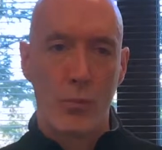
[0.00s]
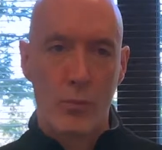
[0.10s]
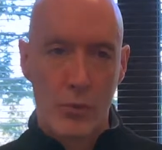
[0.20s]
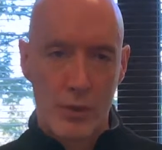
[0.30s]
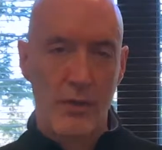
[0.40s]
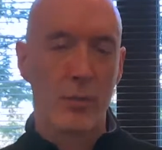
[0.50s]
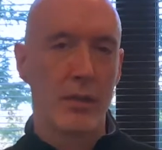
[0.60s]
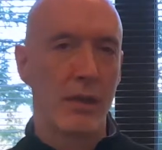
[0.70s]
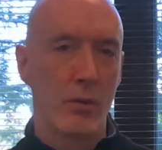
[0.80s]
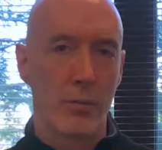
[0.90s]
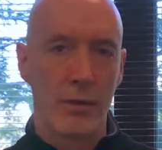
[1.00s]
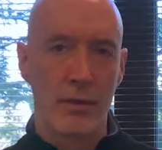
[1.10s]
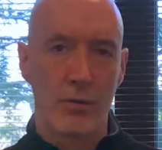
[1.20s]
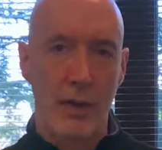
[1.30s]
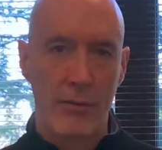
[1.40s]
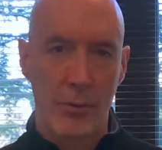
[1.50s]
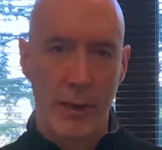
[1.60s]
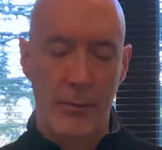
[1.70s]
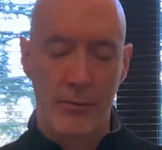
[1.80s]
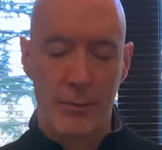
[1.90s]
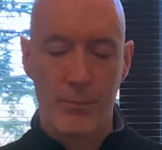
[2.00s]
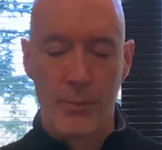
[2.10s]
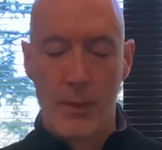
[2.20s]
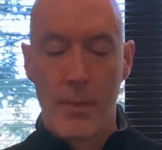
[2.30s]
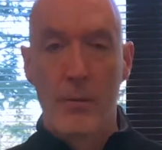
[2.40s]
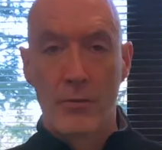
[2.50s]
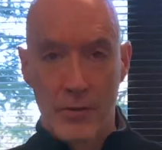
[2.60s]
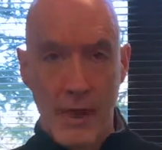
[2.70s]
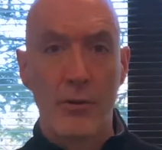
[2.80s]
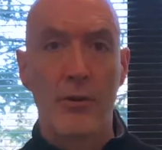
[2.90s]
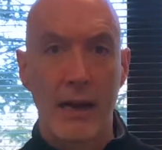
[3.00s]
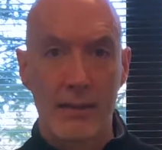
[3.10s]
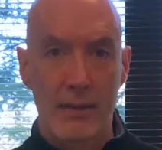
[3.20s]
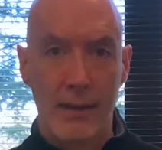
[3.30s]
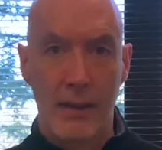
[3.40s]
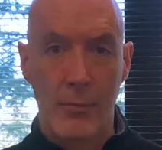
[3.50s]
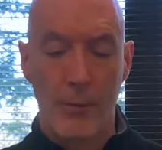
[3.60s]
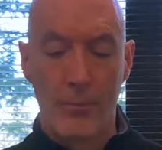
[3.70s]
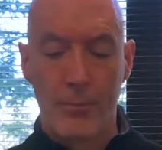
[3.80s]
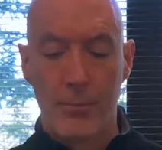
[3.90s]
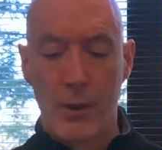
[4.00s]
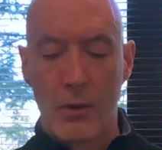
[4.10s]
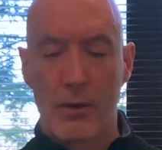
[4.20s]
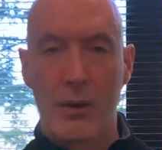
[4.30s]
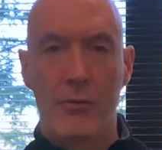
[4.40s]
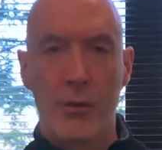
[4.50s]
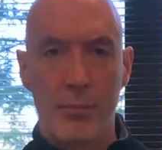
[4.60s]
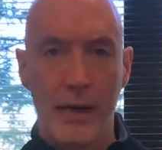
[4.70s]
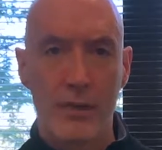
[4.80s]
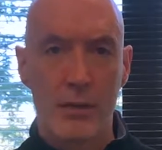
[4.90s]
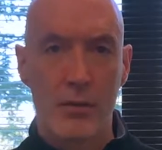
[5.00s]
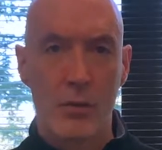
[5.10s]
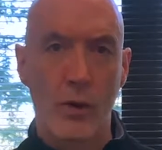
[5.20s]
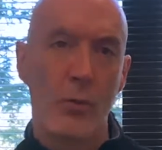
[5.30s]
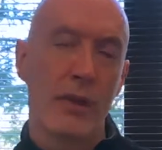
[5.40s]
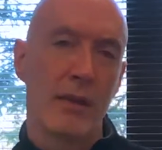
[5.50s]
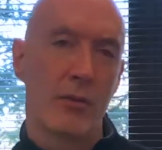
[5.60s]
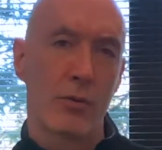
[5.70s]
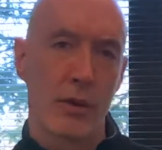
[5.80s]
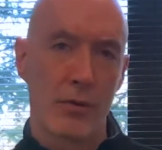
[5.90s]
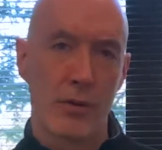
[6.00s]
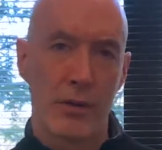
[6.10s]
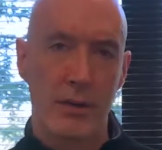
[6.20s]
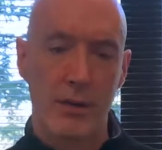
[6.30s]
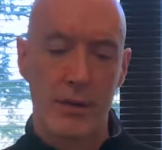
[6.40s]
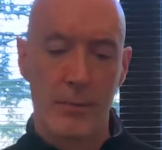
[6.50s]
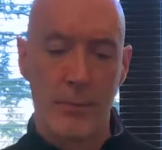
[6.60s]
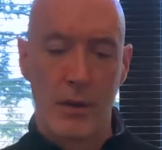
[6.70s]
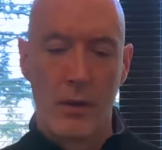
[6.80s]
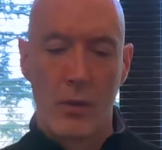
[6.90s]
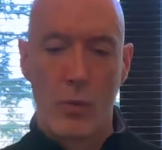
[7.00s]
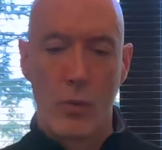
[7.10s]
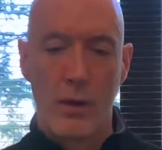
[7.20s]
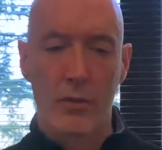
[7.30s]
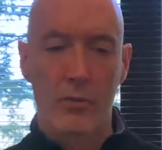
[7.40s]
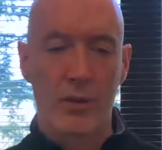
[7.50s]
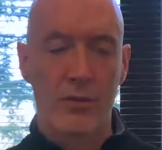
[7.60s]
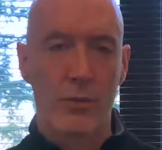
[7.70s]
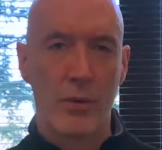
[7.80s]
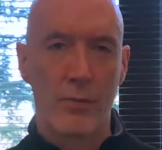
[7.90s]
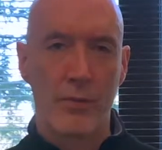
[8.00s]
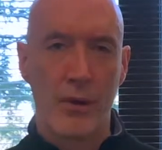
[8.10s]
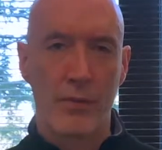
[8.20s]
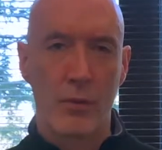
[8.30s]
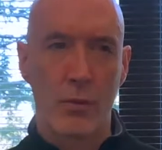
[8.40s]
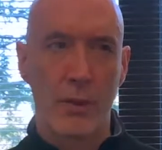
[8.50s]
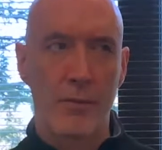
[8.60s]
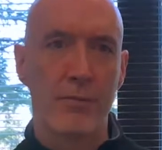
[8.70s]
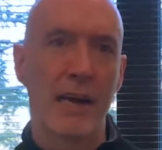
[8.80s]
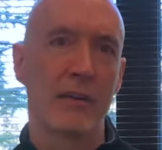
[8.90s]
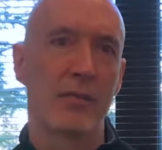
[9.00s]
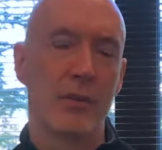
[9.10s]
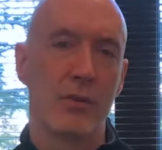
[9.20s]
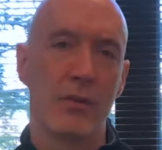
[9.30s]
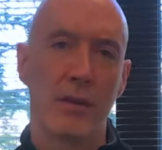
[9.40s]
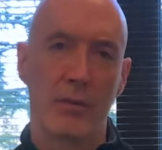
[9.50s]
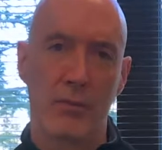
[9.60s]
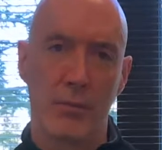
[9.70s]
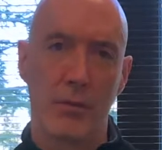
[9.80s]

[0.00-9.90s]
just with the equipment that you have around you. So now you're at the table. Now, if you imagine the way we did Critical Condition, one of the reasons we felt that it would be effective to do this